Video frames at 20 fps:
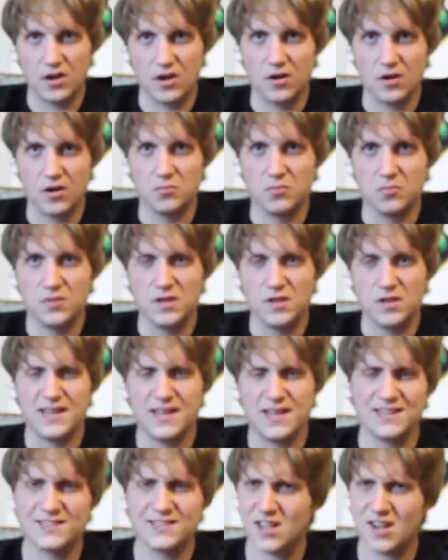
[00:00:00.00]

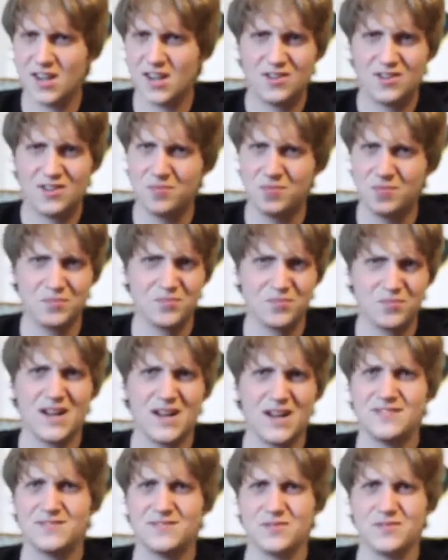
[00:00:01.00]
and it's gone up in
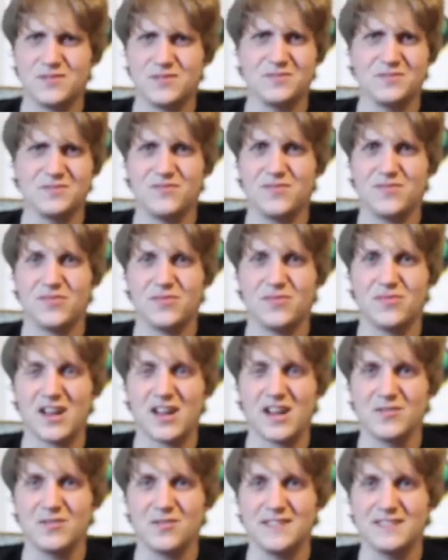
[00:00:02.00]
price for some
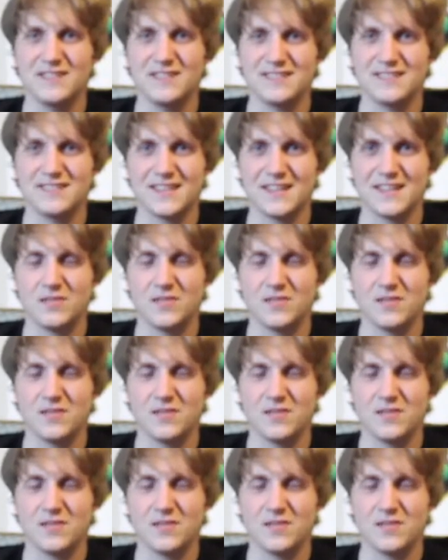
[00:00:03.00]
friggin' reason.